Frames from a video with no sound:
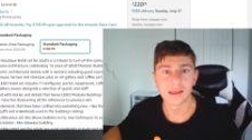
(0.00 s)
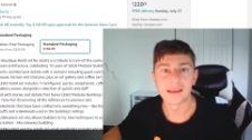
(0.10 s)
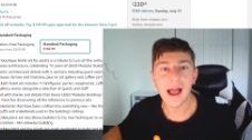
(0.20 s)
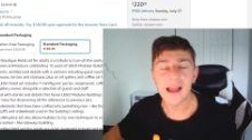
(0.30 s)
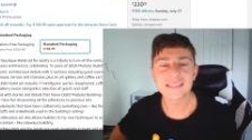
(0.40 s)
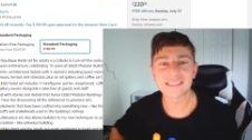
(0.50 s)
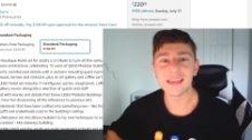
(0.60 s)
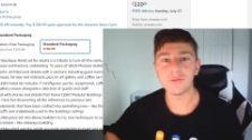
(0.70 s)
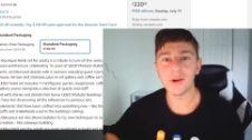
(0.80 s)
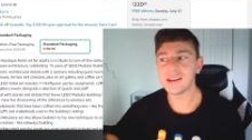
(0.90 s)
Guys,
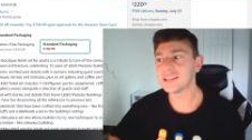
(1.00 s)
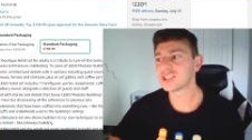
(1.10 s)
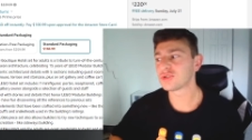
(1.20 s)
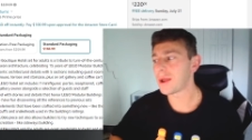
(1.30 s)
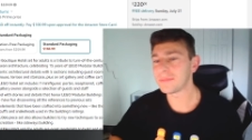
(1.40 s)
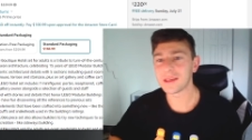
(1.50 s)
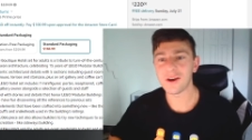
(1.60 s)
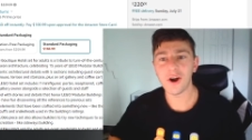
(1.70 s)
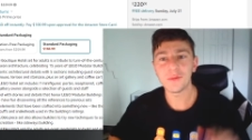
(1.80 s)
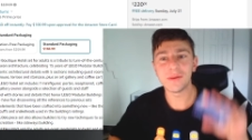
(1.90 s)
get ready to swipe the
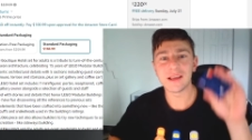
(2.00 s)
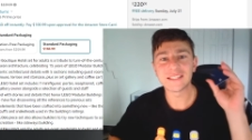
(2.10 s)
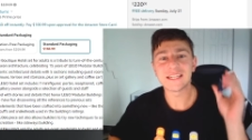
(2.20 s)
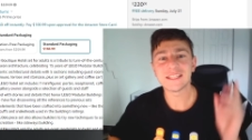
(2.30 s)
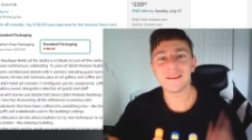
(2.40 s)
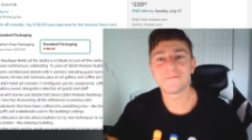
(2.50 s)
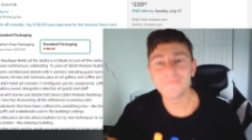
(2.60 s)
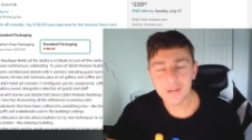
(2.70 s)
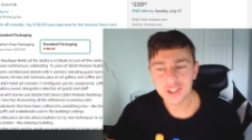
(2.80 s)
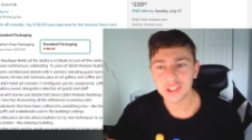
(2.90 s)
card because it is
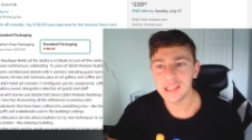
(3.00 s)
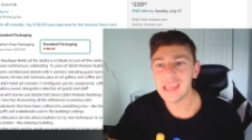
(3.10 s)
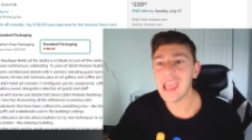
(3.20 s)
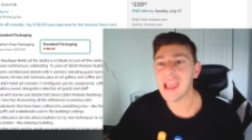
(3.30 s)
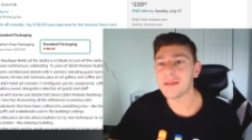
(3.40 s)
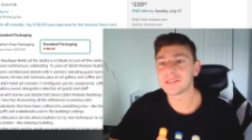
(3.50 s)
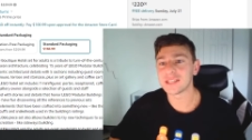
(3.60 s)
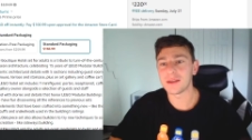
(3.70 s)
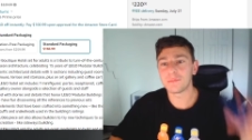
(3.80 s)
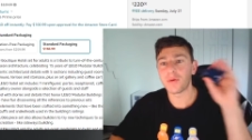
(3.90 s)
officially
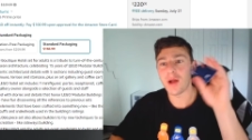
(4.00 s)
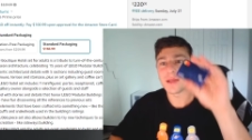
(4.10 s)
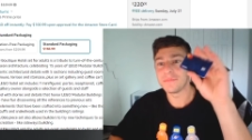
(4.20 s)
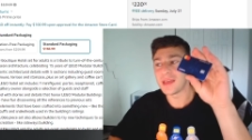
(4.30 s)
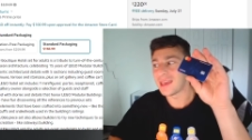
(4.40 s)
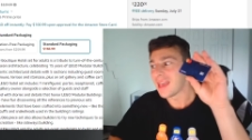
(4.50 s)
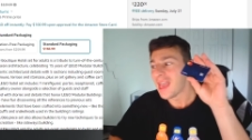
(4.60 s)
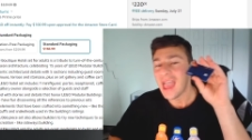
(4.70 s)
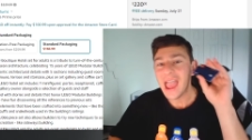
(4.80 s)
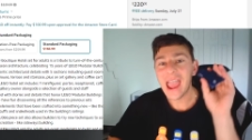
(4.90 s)
Amazon Prime Day.
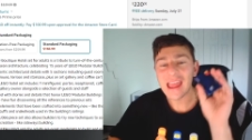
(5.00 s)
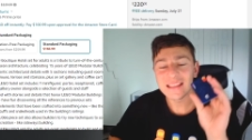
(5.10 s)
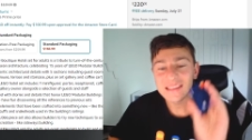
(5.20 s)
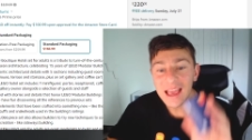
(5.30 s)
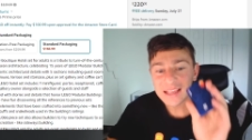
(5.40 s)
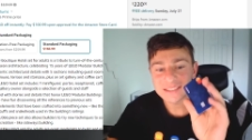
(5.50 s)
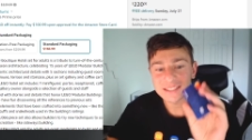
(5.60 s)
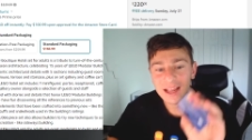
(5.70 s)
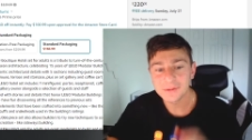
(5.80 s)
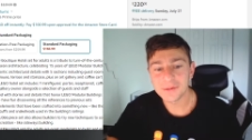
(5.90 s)
And yes,
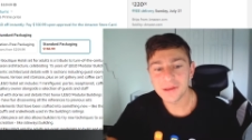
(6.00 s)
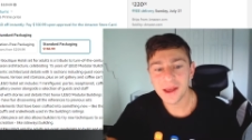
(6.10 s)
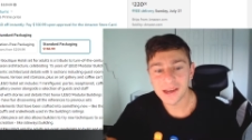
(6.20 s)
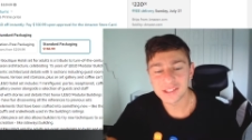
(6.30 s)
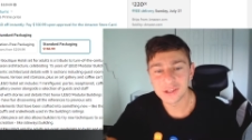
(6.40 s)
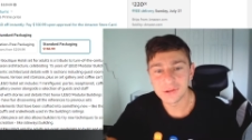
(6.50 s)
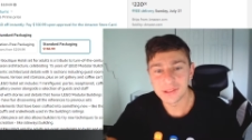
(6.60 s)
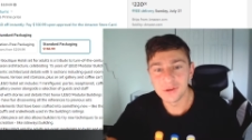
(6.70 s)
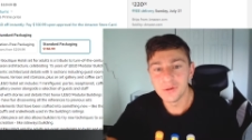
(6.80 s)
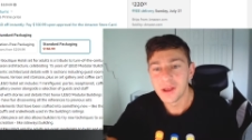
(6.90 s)
I'm going to be honest here
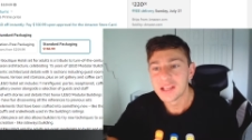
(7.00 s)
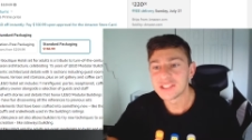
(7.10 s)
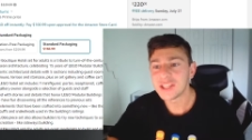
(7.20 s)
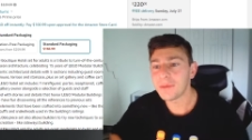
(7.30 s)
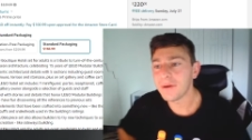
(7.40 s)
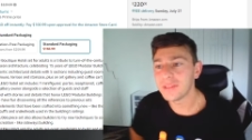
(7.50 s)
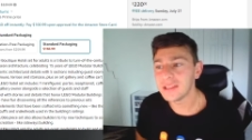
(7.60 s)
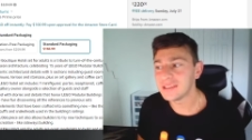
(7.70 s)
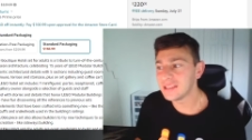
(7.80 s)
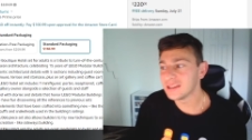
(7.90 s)
with you, some of the
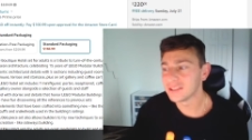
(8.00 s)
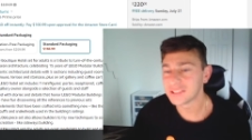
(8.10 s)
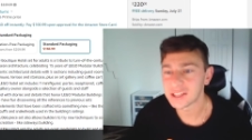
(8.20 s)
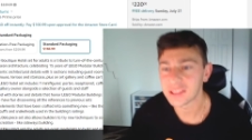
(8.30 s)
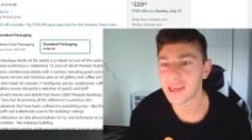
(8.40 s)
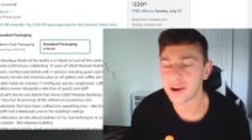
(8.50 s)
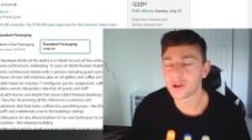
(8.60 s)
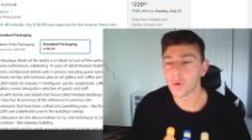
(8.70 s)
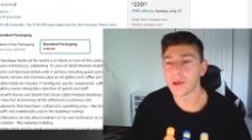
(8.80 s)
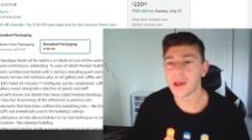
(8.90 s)
deals that are
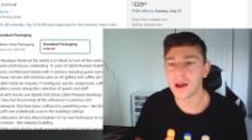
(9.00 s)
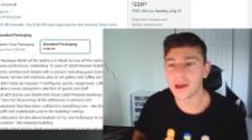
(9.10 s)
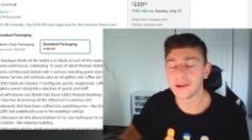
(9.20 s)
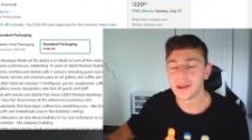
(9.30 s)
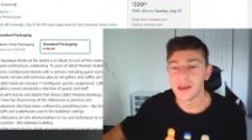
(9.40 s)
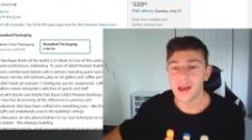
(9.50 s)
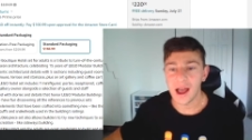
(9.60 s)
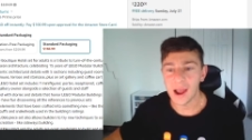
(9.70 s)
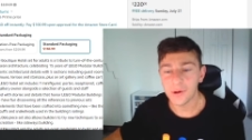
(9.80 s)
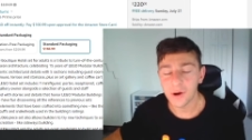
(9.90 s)
going on,
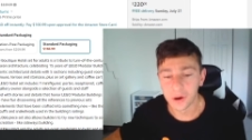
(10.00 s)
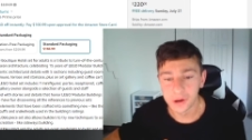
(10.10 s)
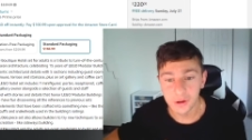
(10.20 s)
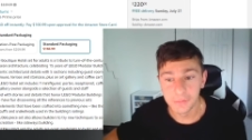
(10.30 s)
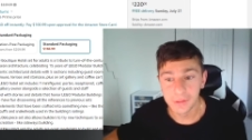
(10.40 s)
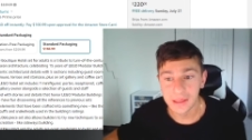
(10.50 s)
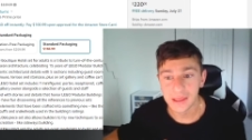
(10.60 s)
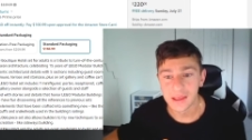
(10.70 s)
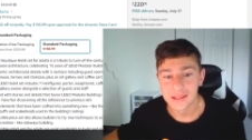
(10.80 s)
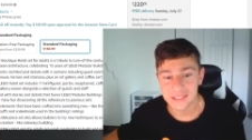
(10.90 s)
I would
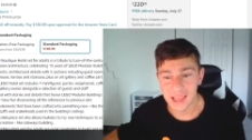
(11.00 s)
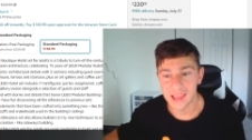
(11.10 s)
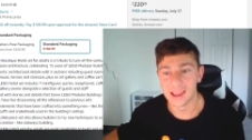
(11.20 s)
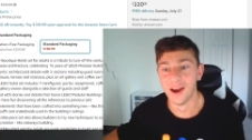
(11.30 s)
arguably say